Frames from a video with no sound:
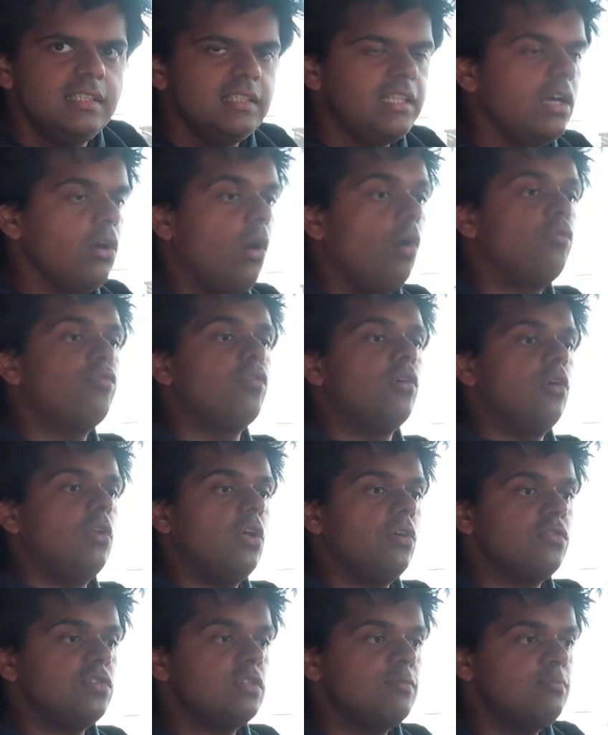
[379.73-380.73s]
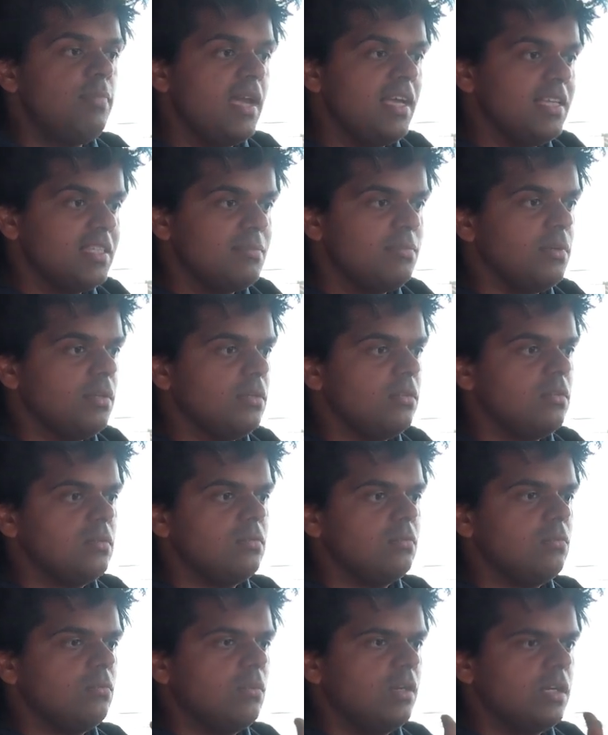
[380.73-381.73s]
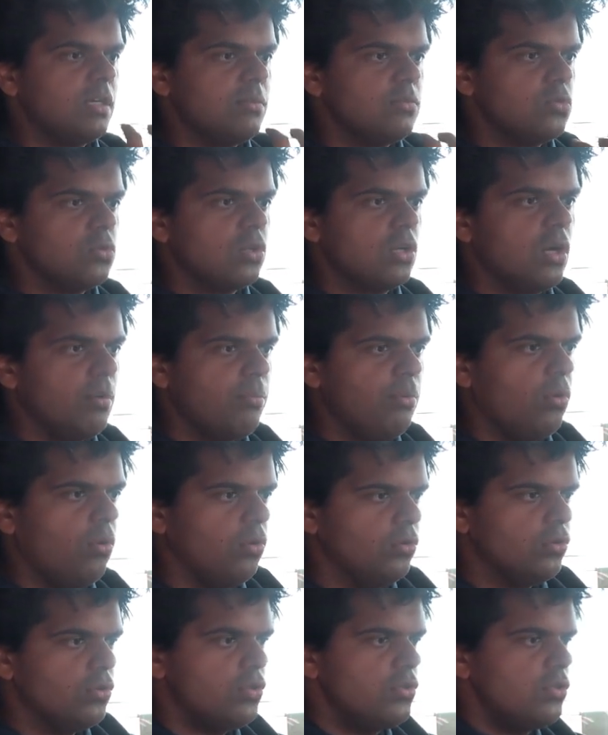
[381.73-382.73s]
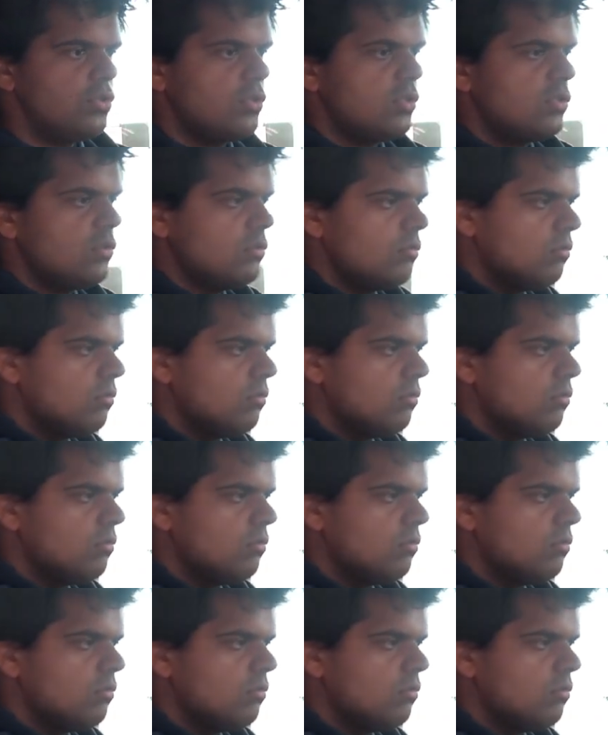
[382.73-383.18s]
they offer a lot of space, but when it comes to cup holders,